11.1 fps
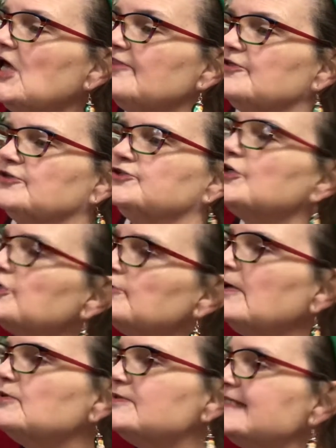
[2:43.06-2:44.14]
The
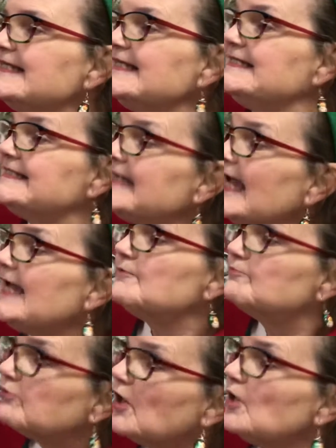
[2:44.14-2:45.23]
Turbo City
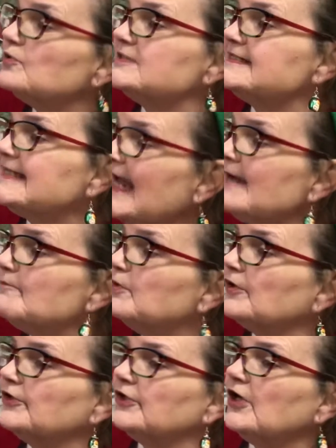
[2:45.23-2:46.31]

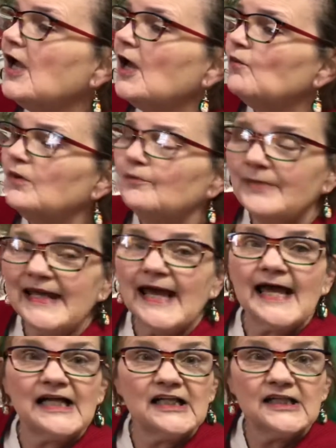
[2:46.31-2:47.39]
Skateboarder will be a
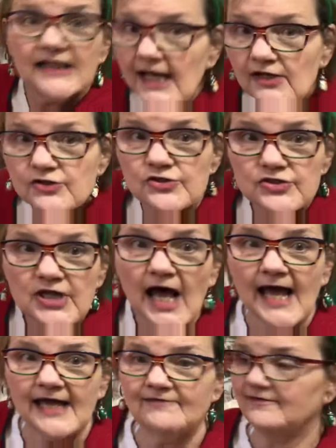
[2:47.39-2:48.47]
collector's
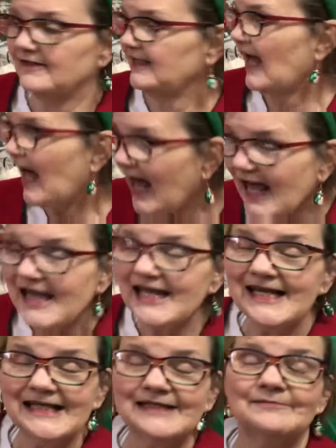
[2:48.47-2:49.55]
item,
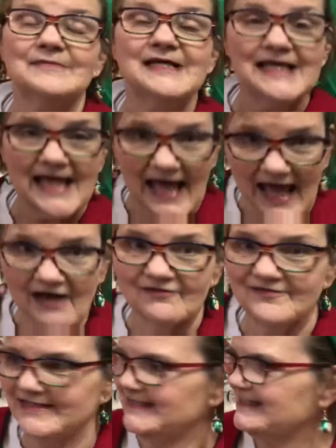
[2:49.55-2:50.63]

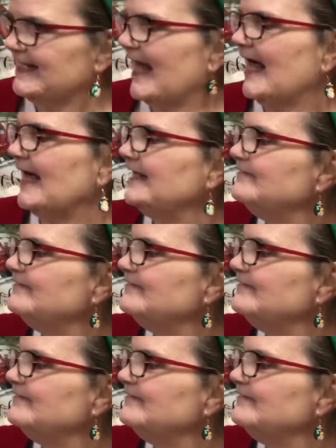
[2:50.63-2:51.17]
Alvin said.